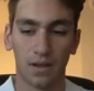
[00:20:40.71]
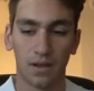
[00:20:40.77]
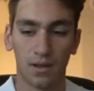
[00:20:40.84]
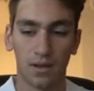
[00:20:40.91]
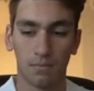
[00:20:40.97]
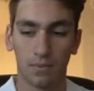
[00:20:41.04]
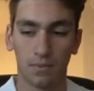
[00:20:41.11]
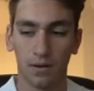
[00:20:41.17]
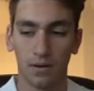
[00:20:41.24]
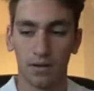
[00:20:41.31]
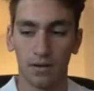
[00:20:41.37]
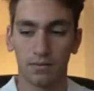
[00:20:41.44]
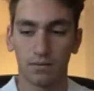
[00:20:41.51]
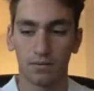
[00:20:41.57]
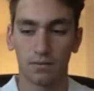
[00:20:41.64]
but
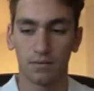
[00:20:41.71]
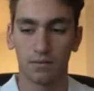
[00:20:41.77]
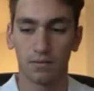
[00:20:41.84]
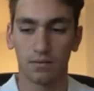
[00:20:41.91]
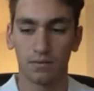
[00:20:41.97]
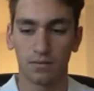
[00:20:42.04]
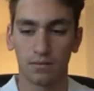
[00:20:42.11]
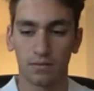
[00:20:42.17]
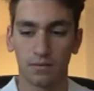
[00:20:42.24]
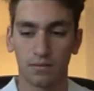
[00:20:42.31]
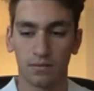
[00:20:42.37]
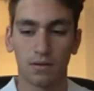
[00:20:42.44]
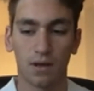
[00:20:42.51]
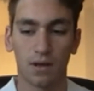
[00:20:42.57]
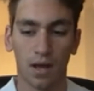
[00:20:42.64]

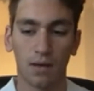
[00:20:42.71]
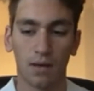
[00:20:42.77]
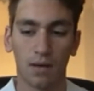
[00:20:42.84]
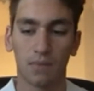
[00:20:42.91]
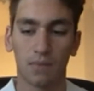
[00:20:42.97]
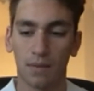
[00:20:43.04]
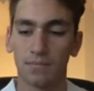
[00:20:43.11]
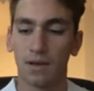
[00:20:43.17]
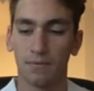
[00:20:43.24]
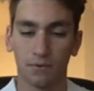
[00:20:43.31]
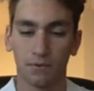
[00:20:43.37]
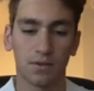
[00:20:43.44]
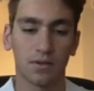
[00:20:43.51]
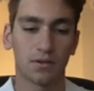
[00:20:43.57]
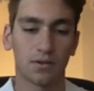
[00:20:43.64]
I'm definitely
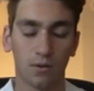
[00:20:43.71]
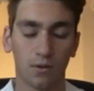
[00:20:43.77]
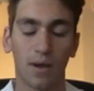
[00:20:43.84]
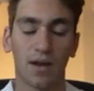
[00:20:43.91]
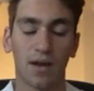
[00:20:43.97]
going to go back